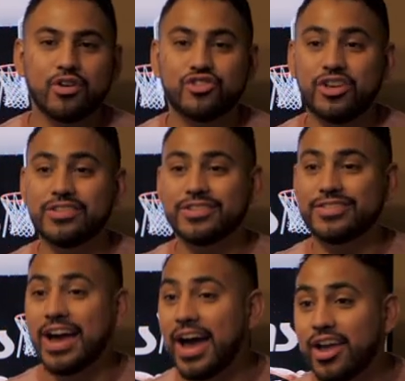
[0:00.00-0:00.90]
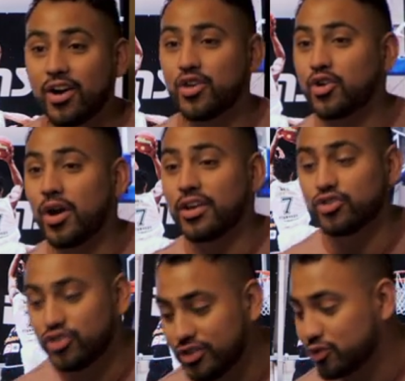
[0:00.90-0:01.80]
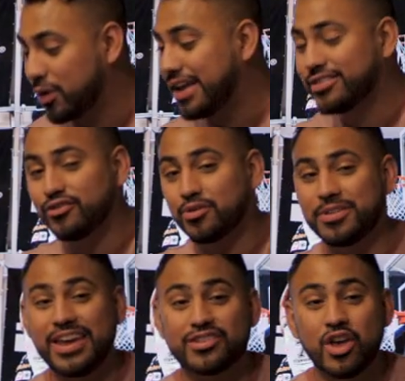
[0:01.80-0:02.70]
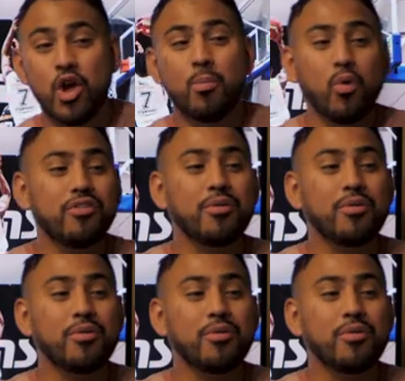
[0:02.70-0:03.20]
or Jesus dying on the cross, or Jesus raising from the dead is more